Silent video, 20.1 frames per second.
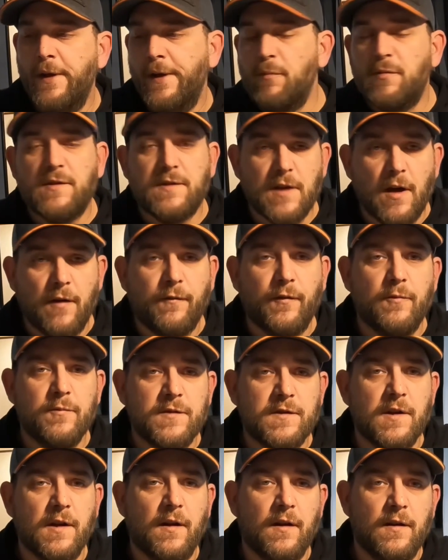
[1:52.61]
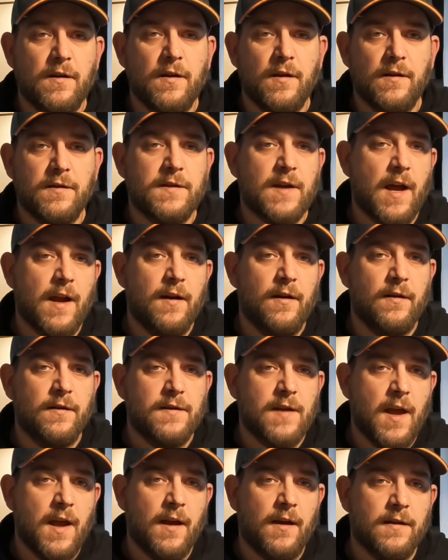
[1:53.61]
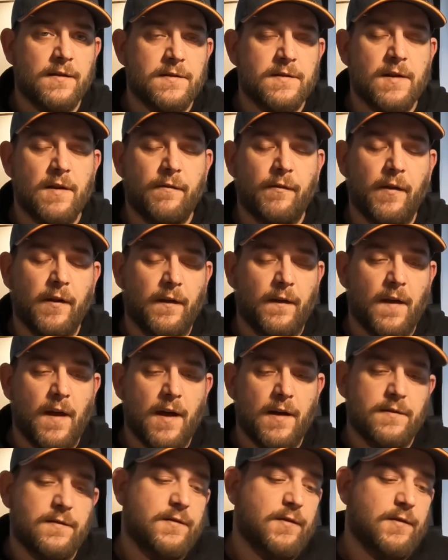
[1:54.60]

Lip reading: keeps stuff from sticking to your side of your tank and stuff like that.